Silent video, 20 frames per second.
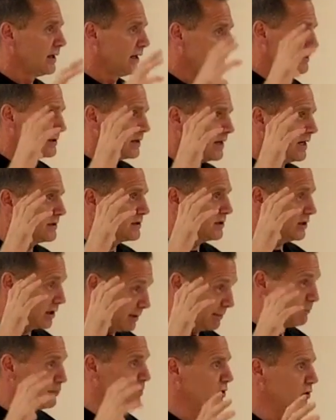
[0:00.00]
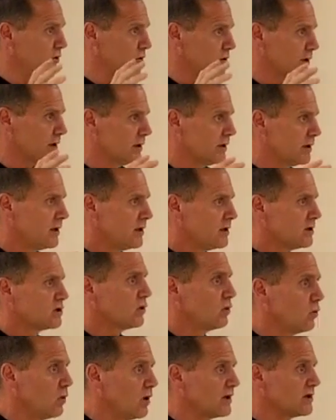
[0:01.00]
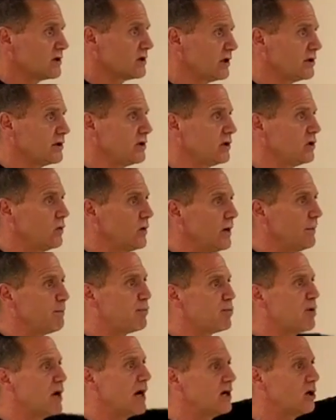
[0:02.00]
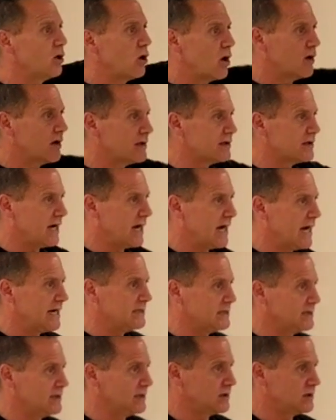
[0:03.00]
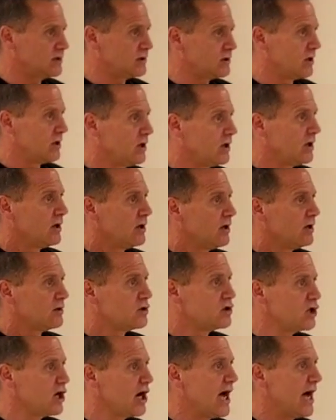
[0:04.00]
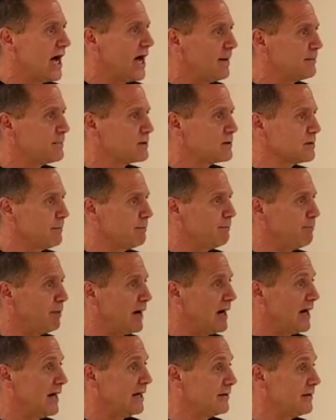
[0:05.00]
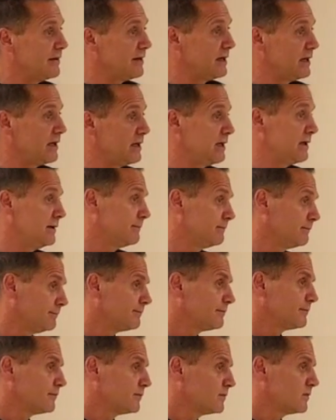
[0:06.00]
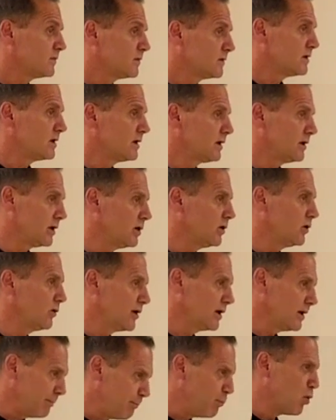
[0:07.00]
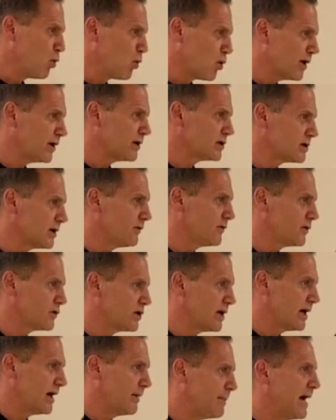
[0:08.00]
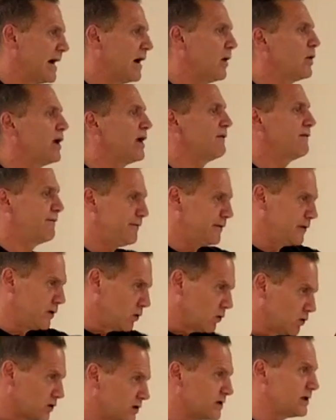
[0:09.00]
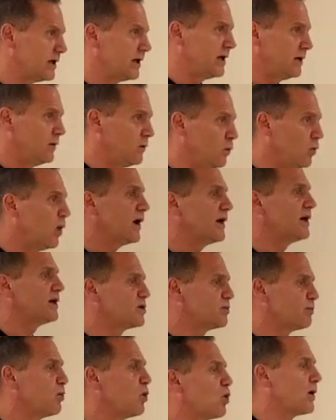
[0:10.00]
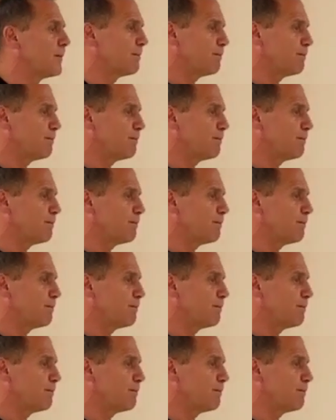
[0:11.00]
It's a computer. So what does it do? It prioritizes jobs by the importance of a job, how it feels, what is more